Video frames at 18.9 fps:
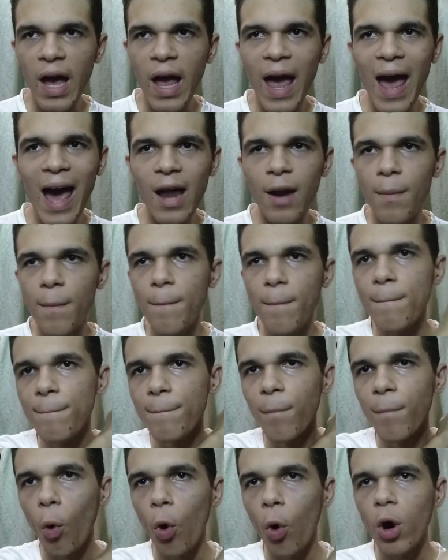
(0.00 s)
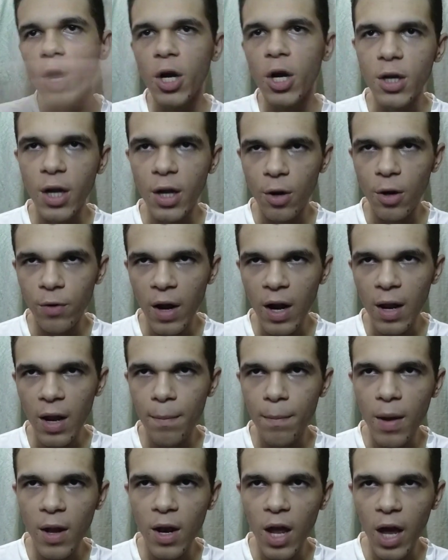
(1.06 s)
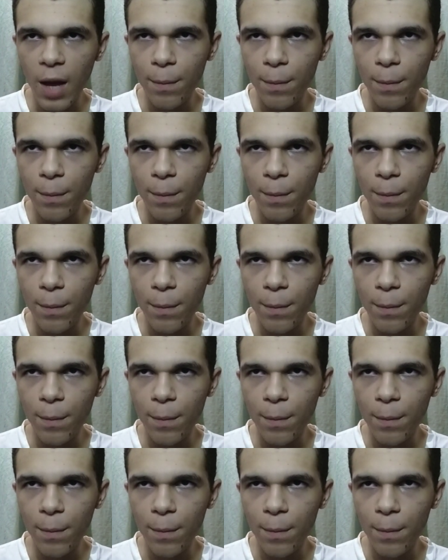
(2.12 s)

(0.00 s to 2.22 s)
I had more than already been